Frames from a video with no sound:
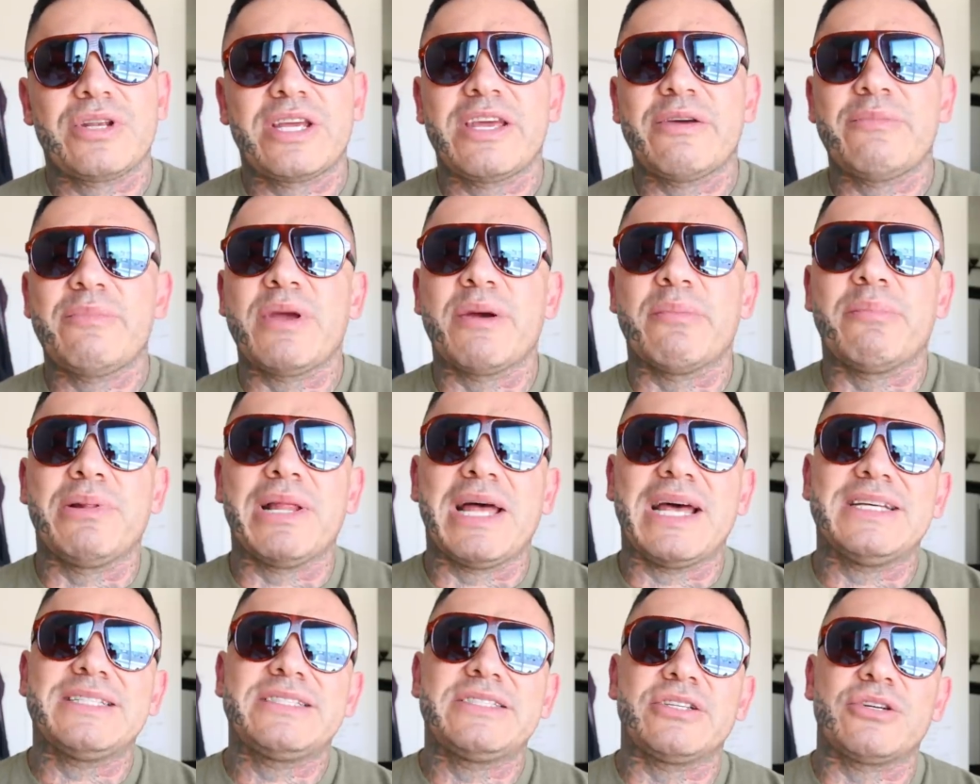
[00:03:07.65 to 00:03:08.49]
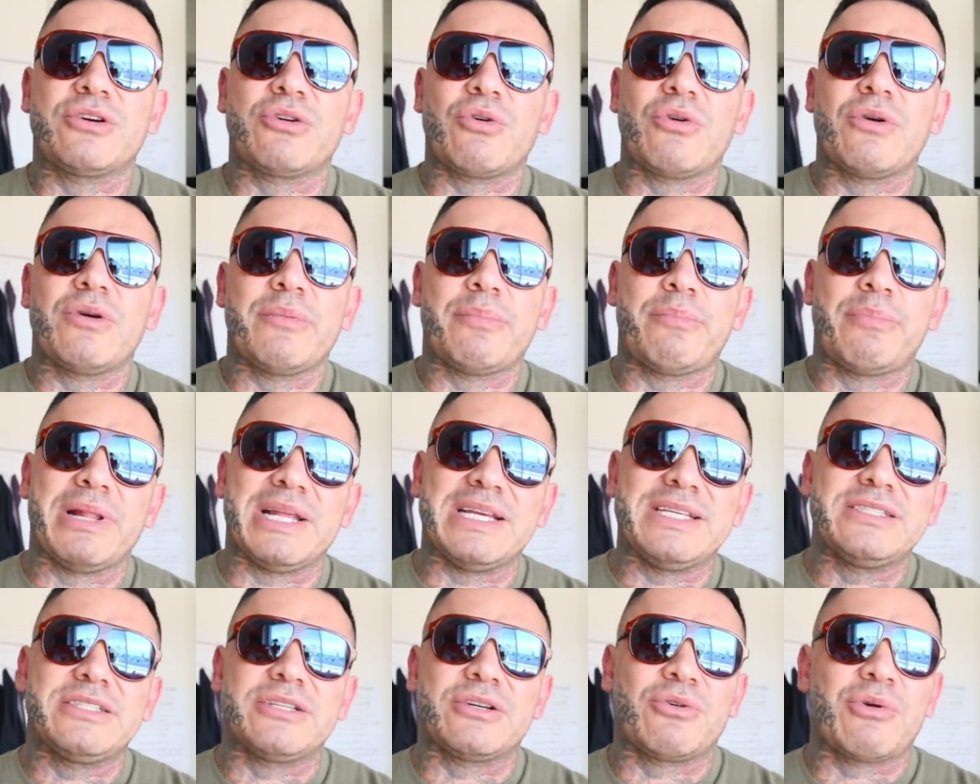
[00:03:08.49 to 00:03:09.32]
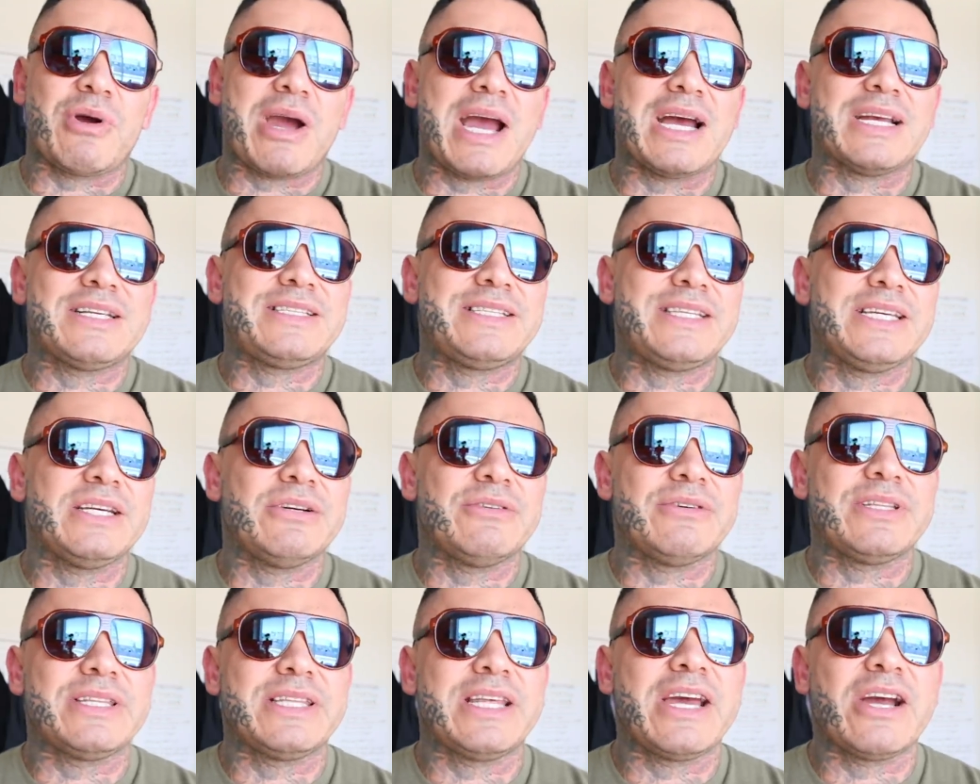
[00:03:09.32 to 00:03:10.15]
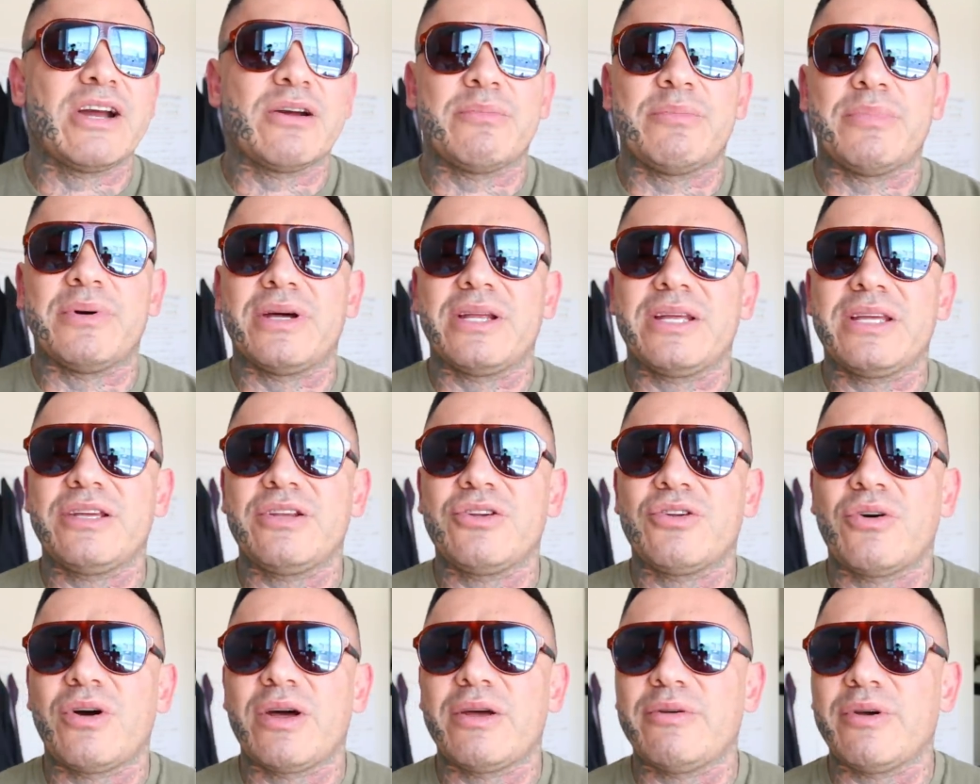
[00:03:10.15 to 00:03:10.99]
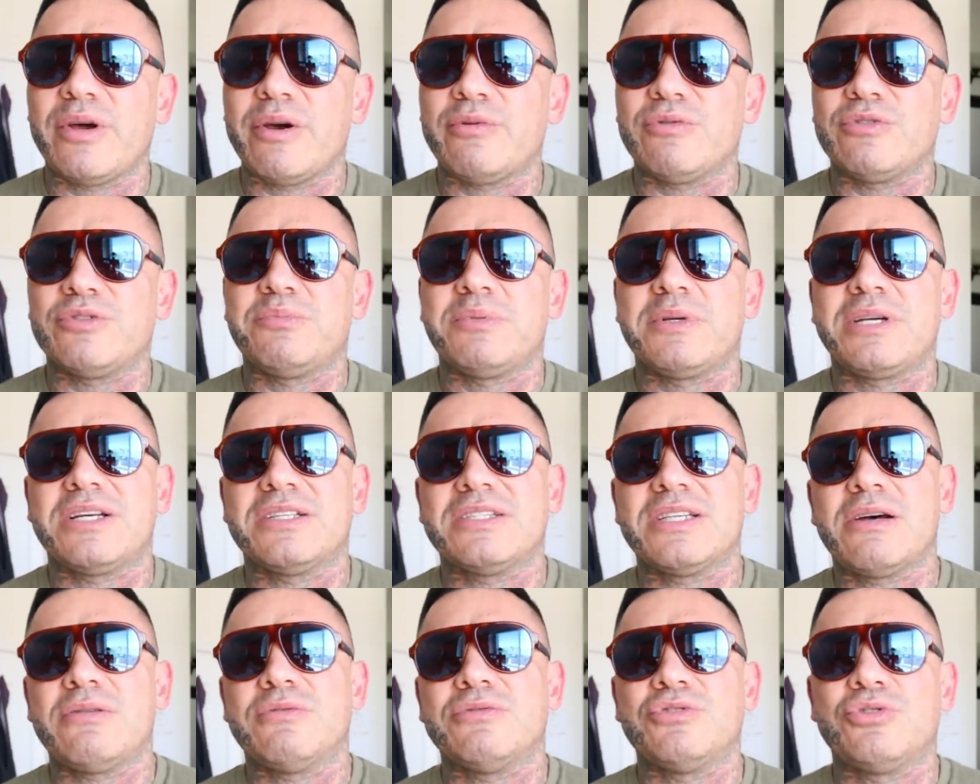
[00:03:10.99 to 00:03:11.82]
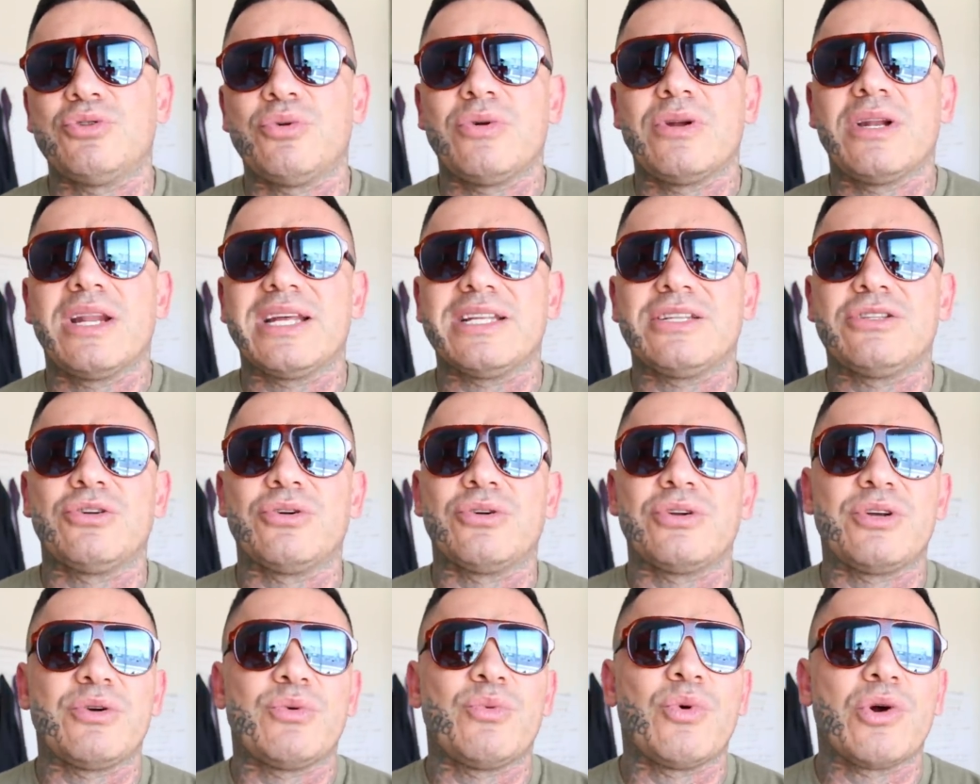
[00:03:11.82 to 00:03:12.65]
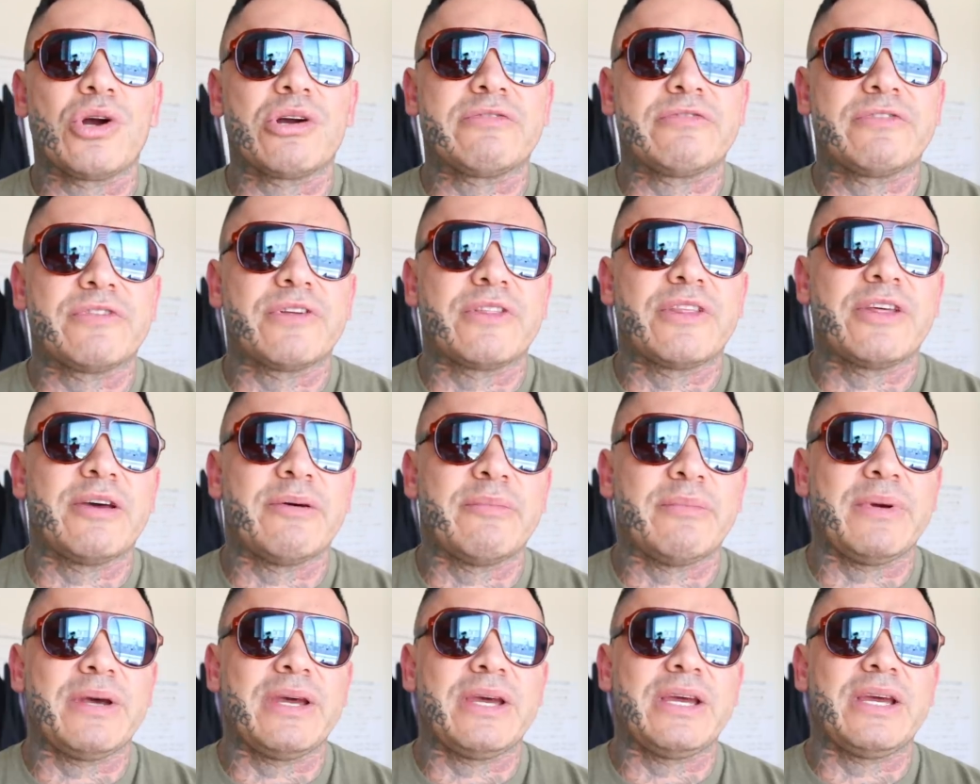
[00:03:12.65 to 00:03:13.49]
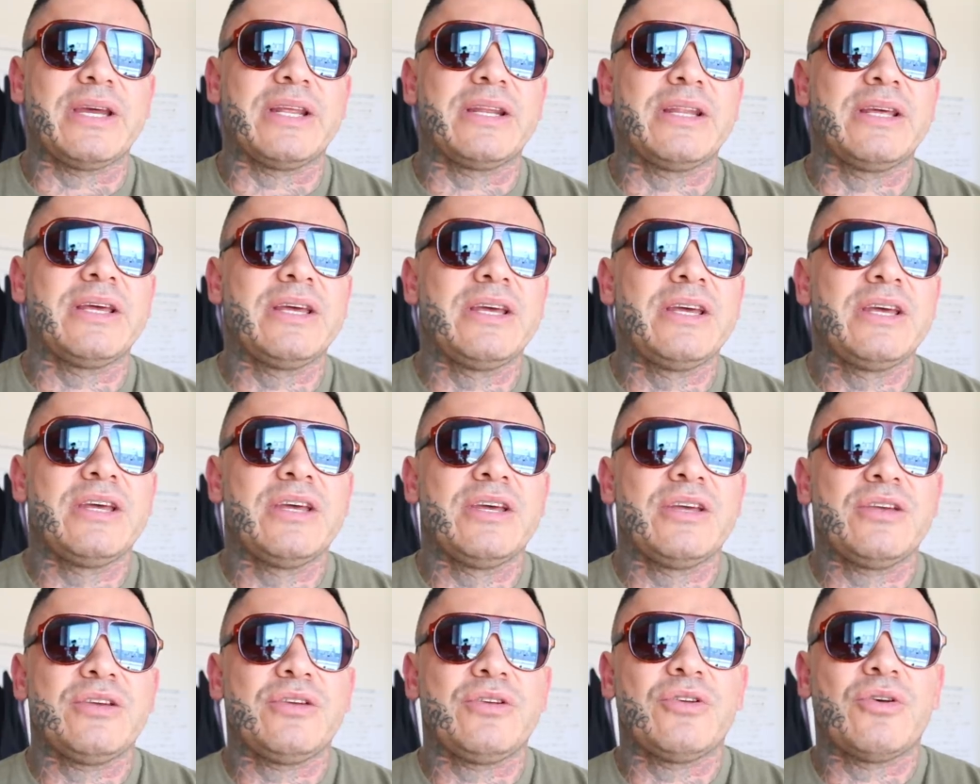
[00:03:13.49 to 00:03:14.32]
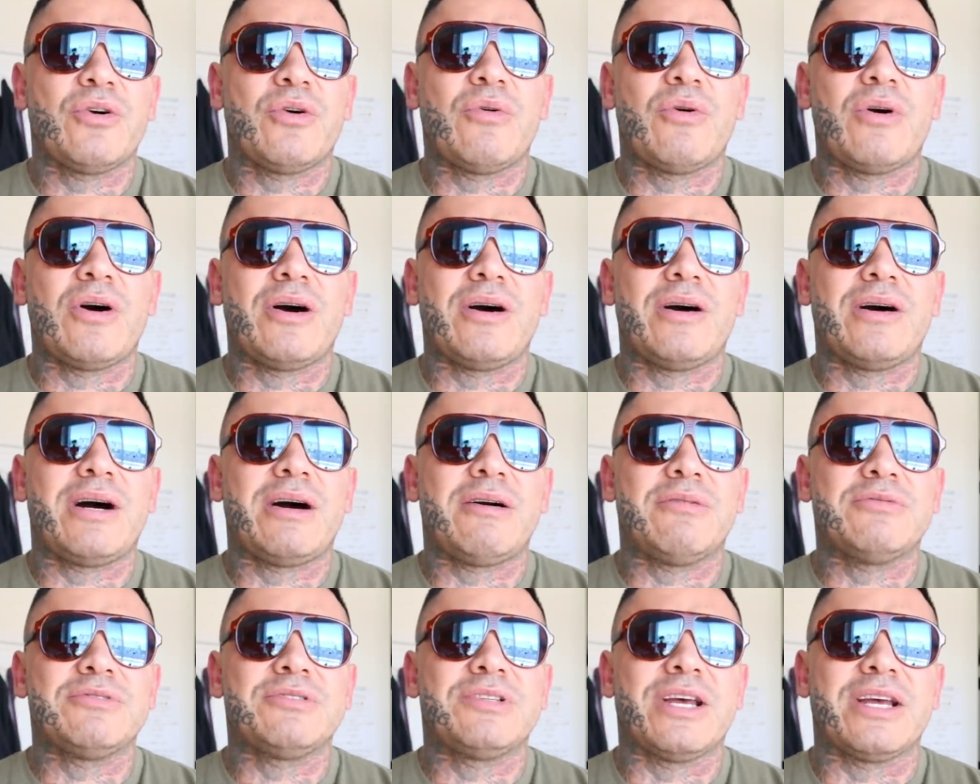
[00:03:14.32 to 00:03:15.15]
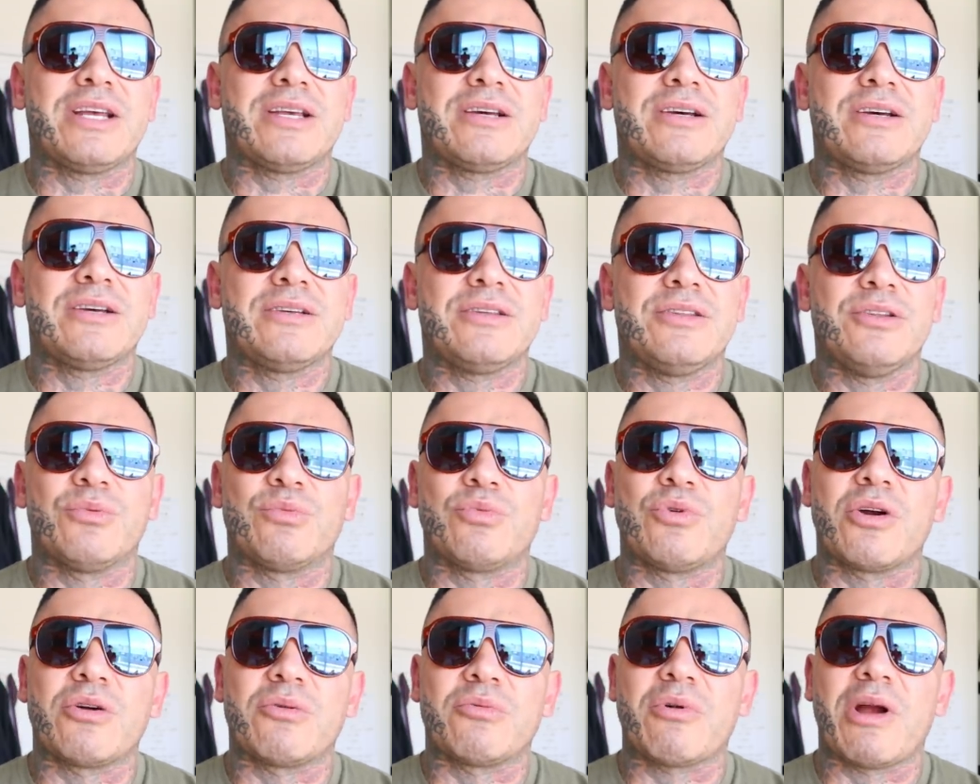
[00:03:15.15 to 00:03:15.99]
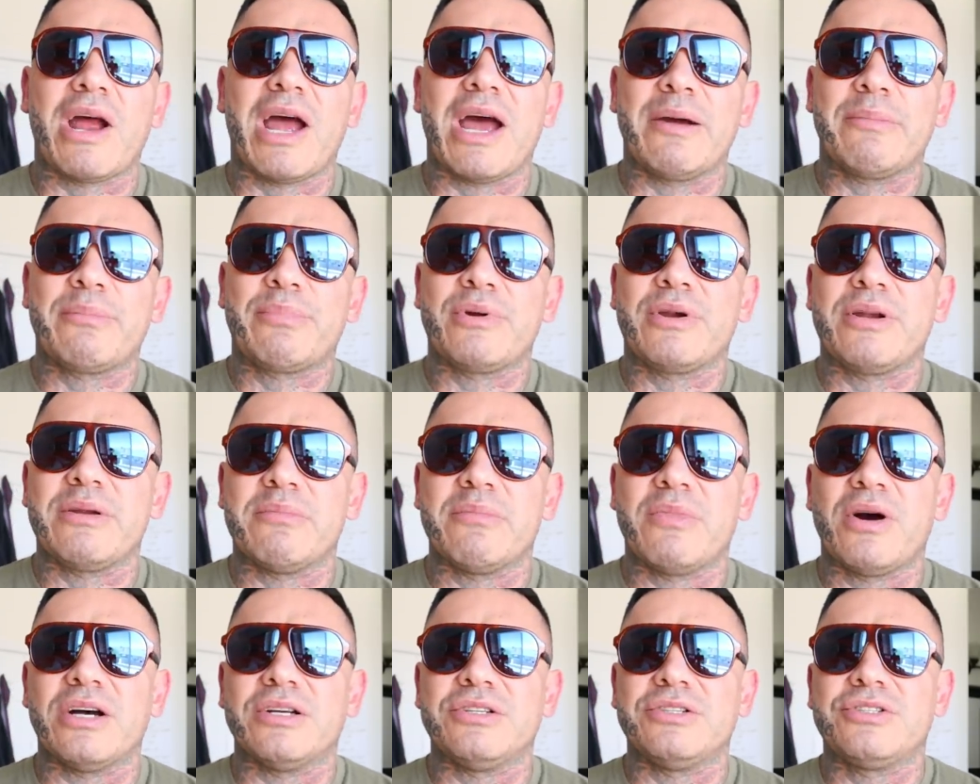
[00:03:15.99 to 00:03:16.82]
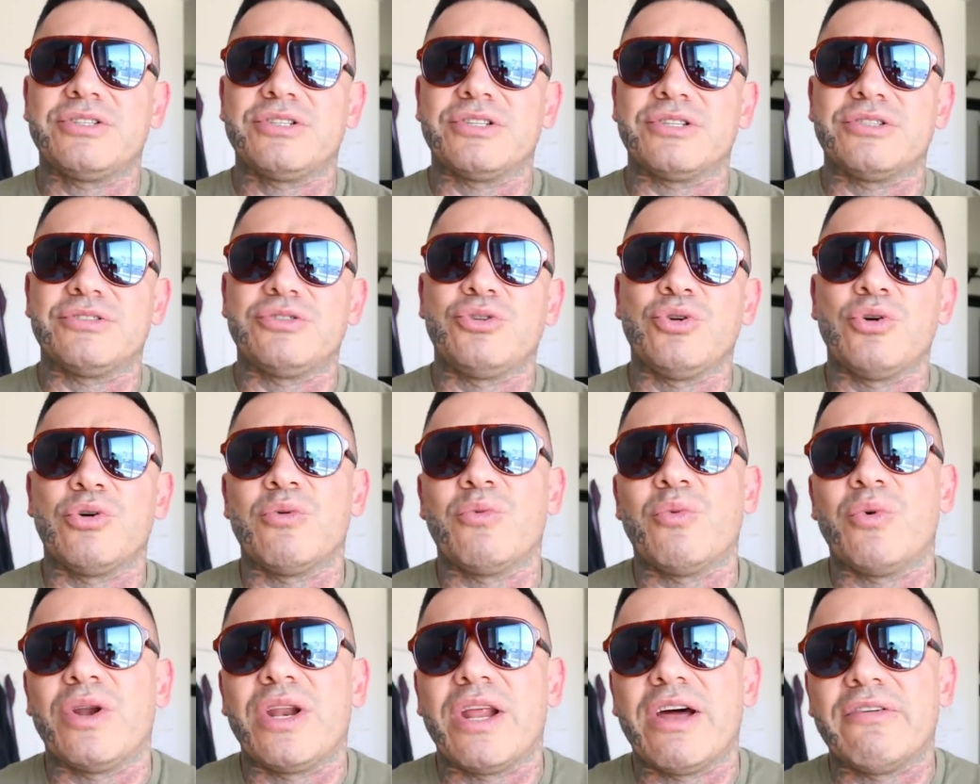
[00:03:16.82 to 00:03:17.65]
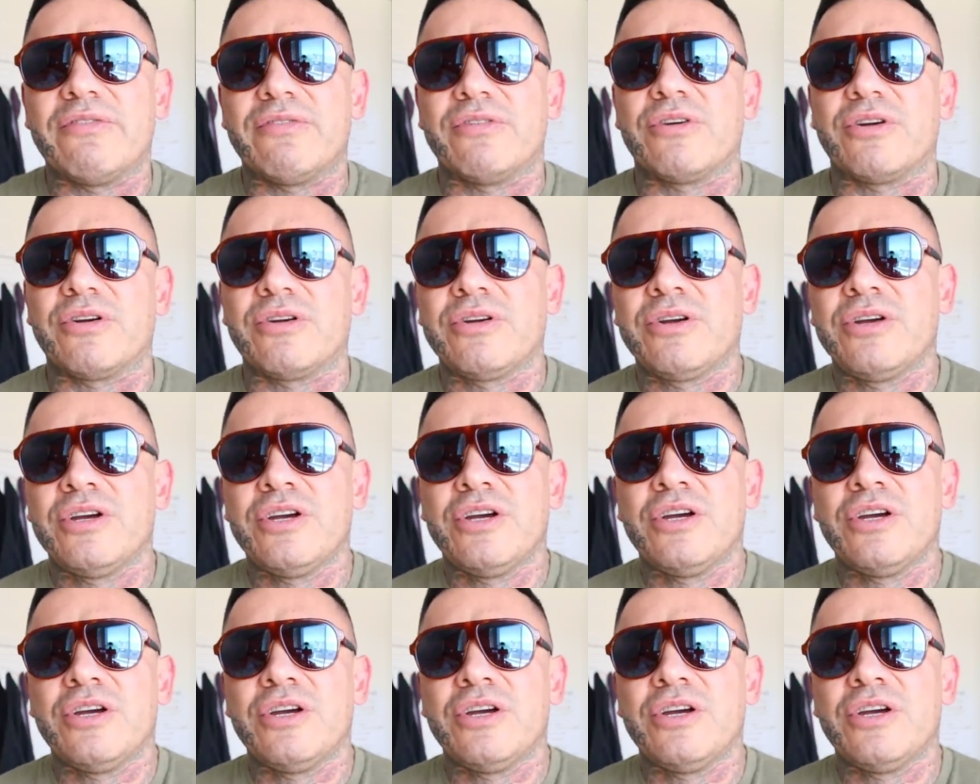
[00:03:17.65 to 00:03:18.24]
give me a plastic place to crash here and there, but you know, it was because I was doing like dirty work for them, and you know, I was like the rug rat, pretty much just doing whatever